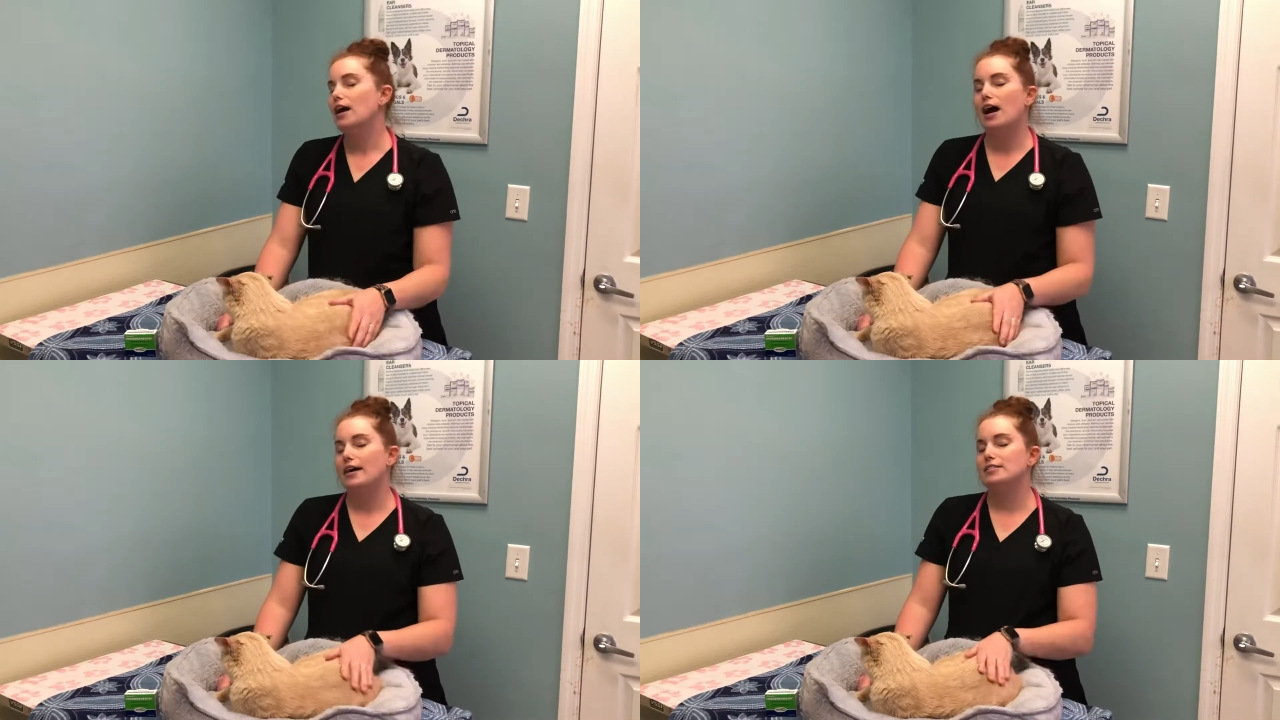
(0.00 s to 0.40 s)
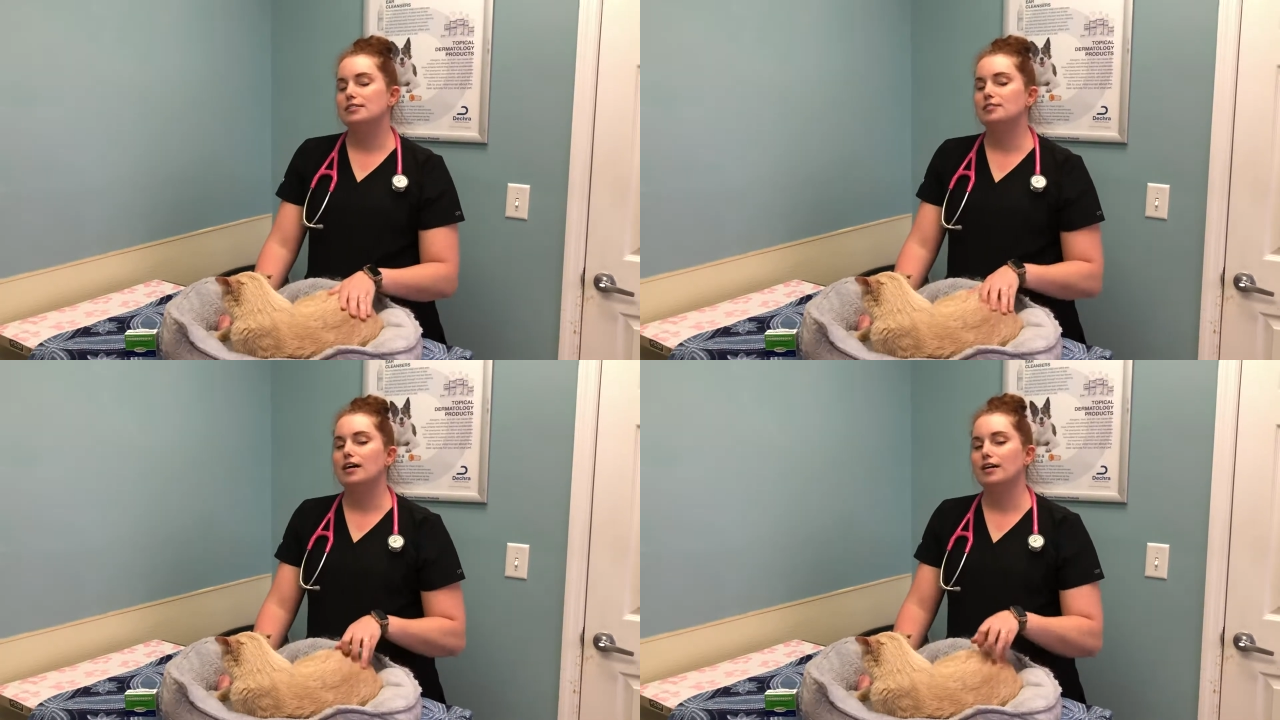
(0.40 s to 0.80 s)
I
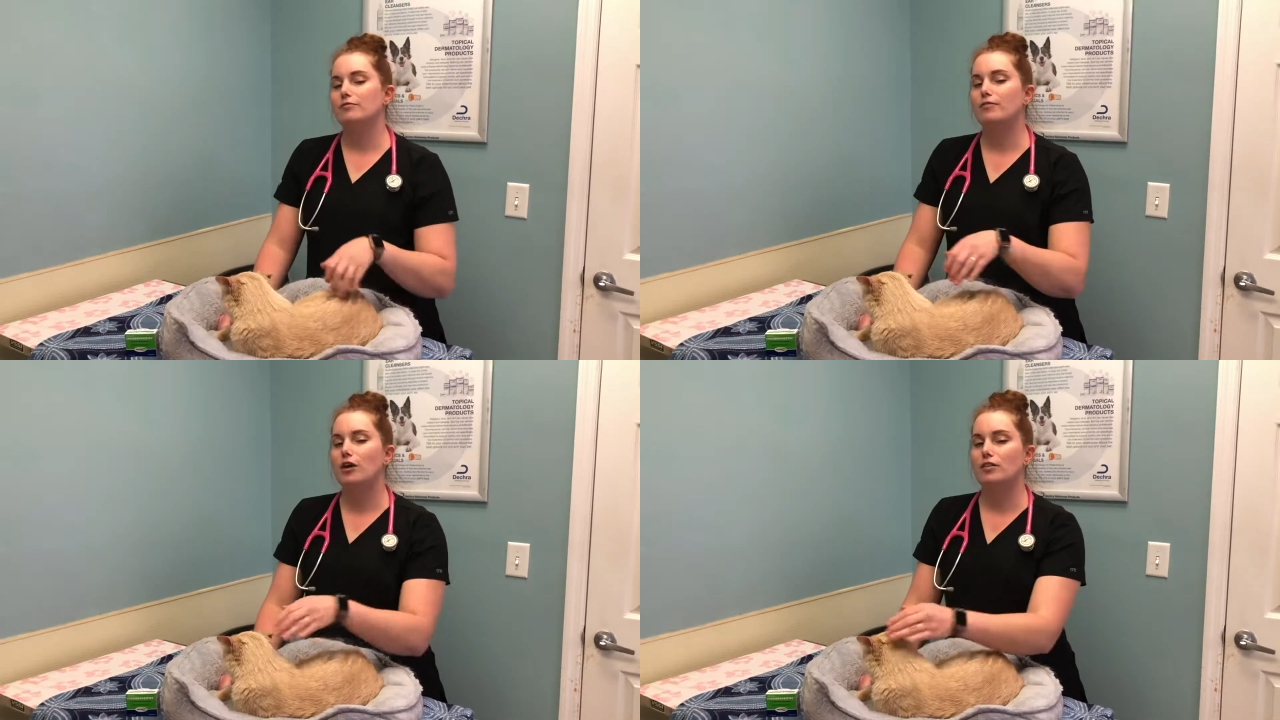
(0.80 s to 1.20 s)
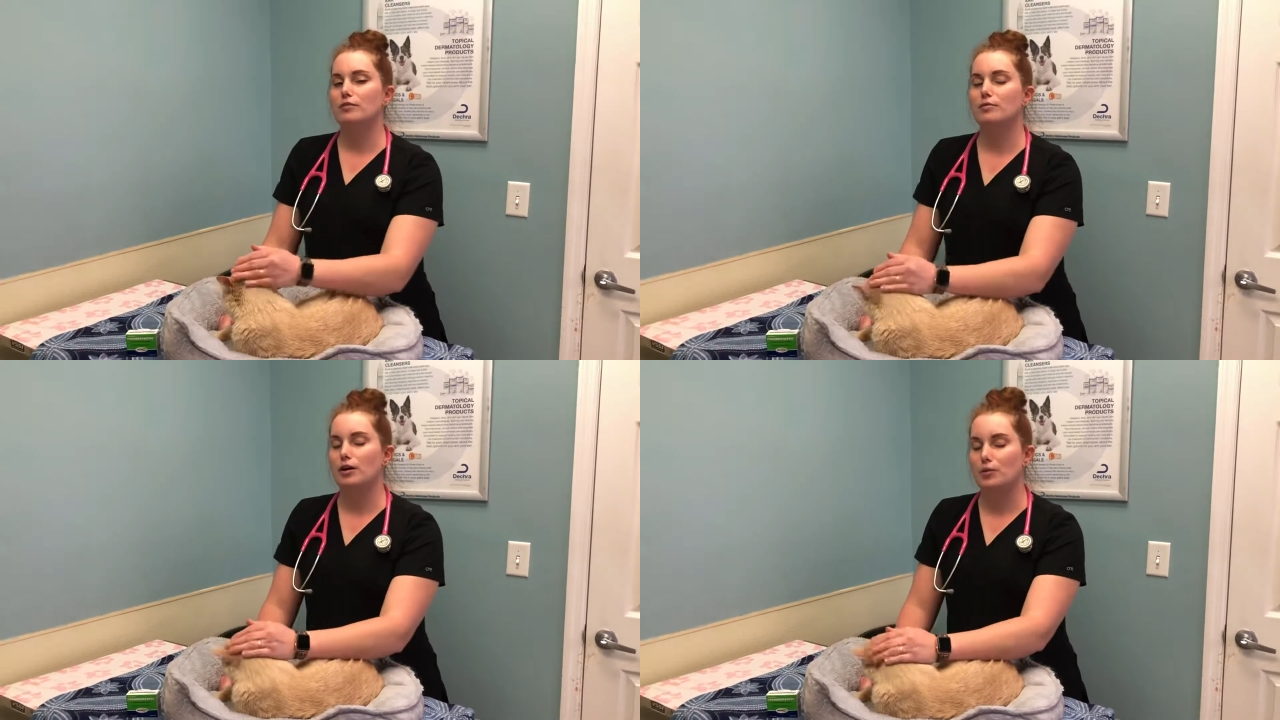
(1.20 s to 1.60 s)
still kind
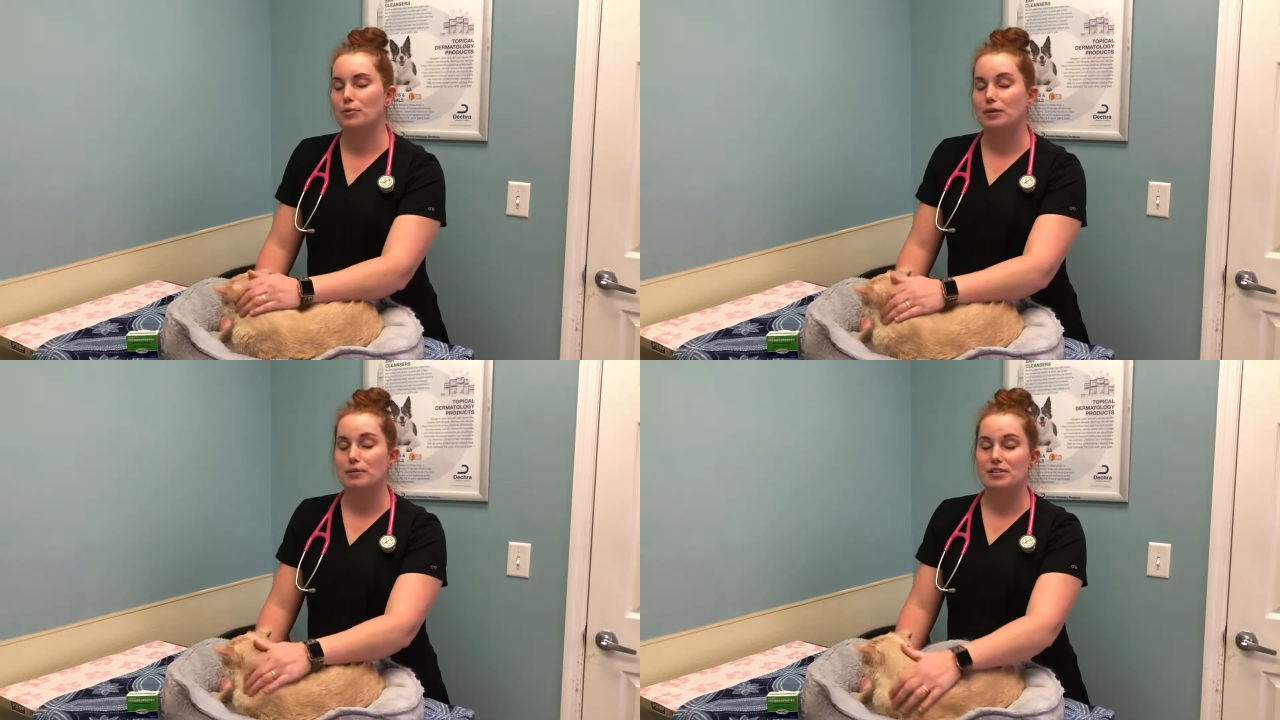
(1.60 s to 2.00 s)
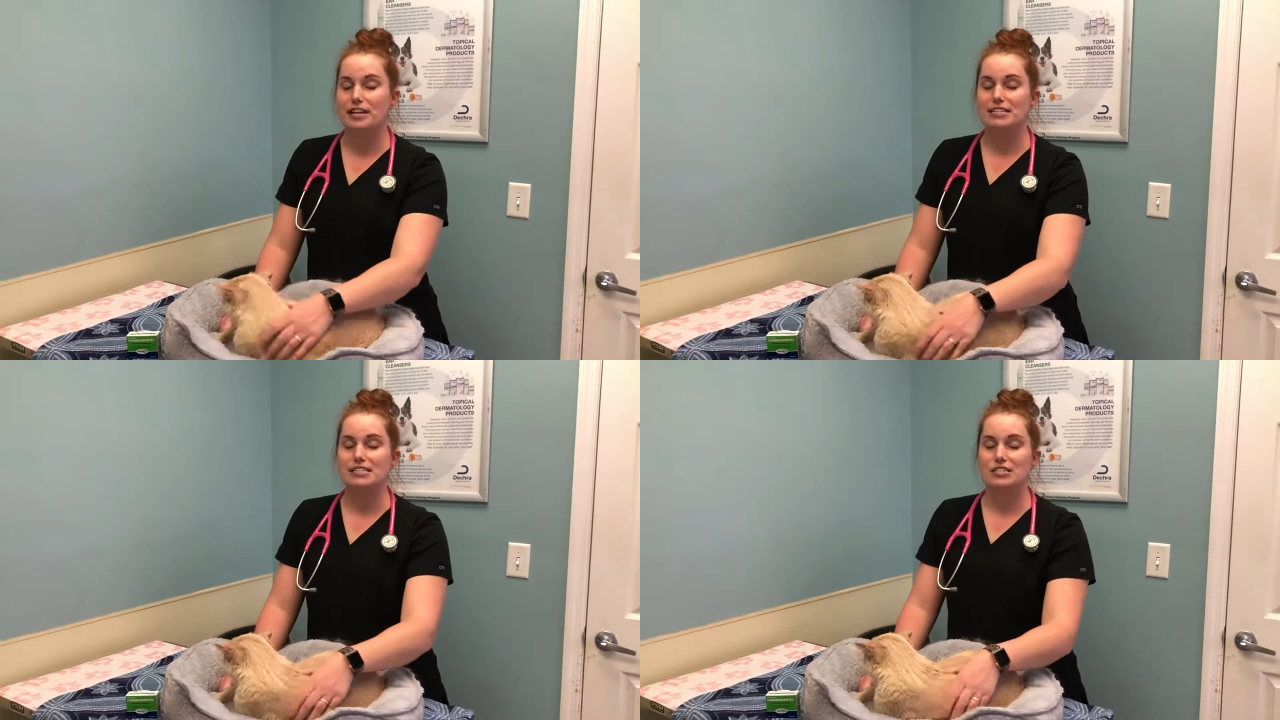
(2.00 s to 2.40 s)
of put them in
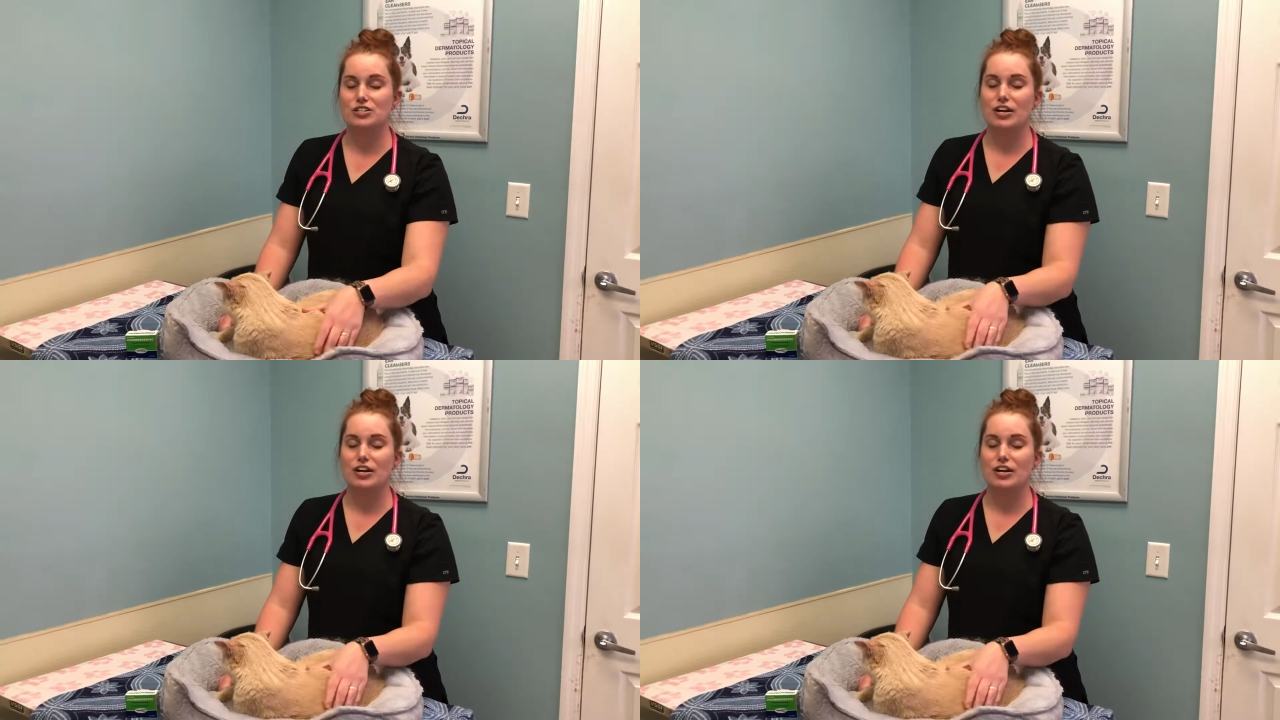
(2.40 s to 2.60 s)
that senior